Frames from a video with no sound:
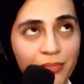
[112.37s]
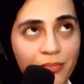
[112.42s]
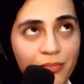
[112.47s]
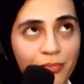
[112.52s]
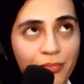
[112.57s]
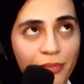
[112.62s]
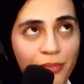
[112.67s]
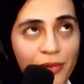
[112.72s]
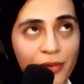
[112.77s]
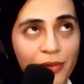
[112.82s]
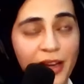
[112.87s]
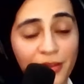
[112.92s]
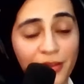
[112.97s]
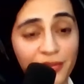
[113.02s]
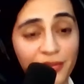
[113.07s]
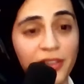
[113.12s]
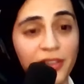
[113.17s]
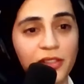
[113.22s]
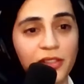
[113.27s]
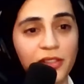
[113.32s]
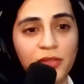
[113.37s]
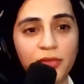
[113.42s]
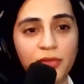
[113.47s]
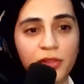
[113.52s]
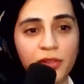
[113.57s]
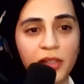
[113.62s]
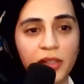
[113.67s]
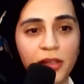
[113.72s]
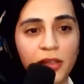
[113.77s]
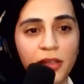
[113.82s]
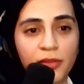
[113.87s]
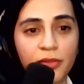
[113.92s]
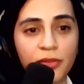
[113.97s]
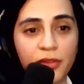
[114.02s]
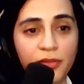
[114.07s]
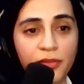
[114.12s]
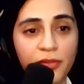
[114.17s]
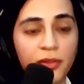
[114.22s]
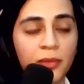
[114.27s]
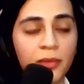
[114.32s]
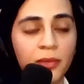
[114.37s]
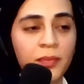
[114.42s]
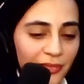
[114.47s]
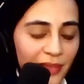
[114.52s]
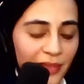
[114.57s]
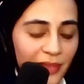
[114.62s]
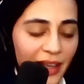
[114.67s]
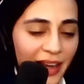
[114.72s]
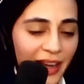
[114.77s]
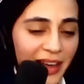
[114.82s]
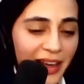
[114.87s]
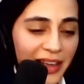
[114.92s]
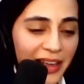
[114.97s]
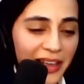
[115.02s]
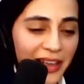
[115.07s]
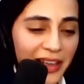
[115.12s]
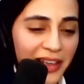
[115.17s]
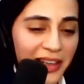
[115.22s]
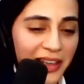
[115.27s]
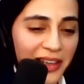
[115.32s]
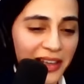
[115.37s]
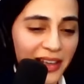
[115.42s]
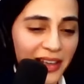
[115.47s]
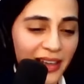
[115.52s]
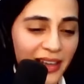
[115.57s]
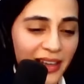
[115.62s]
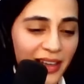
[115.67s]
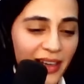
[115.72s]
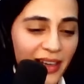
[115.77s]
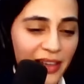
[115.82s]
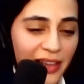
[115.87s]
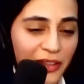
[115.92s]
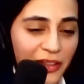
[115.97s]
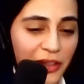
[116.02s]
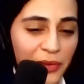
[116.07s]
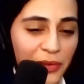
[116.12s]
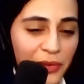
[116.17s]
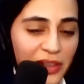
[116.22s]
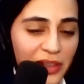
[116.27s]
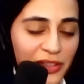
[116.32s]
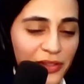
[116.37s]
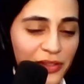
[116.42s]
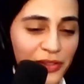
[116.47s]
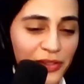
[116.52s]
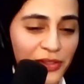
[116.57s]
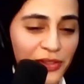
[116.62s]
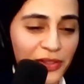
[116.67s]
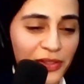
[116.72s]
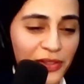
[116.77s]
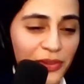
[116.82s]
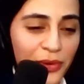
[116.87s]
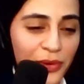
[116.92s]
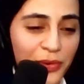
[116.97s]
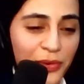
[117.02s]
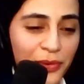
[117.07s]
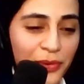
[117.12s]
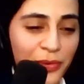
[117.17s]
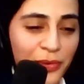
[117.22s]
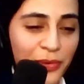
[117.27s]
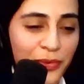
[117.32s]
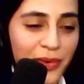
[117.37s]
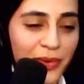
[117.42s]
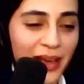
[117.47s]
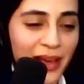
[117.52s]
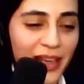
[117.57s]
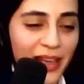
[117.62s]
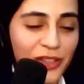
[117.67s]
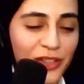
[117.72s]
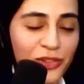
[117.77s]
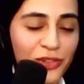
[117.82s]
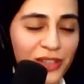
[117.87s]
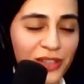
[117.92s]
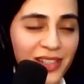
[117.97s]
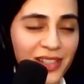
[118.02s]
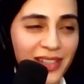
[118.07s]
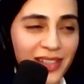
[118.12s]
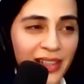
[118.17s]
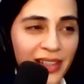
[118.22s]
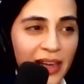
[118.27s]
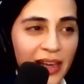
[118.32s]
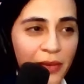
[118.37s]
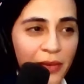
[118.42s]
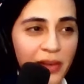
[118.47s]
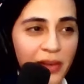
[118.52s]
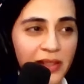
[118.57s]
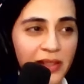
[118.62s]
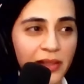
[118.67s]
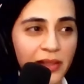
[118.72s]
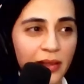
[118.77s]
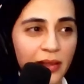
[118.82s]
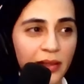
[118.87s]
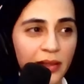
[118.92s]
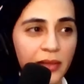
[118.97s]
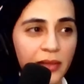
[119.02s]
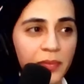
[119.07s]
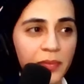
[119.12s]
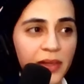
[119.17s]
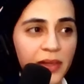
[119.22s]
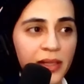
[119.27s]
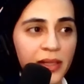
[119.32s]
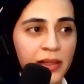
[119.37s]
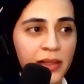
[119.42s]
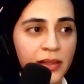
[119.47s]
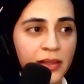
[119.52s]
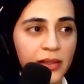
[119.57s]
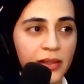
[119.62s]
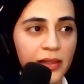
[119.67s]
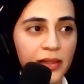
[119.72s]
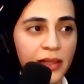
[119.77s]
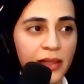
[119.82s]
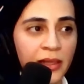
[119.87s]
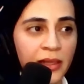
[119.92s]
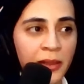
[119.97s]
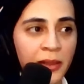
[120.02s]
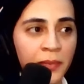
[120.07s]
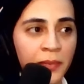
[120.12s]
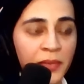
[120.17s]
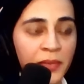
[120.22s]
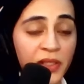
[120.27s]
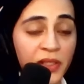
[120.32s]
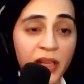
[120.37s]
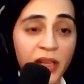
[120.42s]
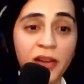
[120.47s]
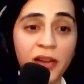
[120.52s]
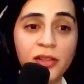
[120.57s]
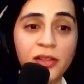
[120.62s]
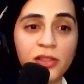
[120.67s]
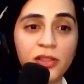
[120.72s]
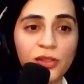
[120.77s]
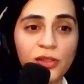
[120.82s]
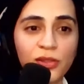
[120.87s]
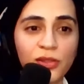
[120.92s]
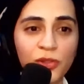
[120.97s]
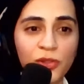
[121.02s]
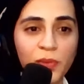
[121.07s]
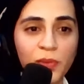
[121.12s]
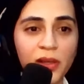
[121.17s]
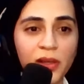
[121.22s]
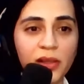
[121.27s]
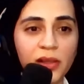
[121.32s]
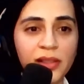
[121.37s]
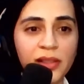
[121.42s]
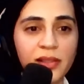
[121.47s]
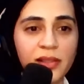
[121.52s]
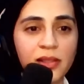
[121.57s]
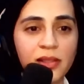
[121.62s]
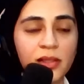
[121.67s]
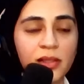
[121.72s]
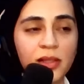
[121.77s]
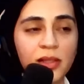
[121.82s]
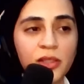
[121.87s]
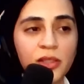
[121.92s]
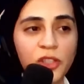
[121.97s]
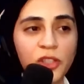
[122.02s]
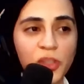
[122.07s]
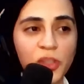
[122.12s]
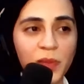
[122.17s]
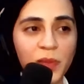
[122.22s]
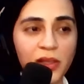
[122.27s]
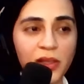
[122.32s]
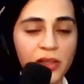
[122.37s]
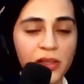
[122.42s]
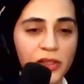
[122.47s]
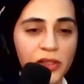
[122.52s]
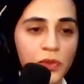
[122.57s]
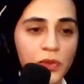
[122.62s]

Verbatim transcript: providing funds for the film. I thought it was just so interesting. I was a little bit scared, to be honest, just because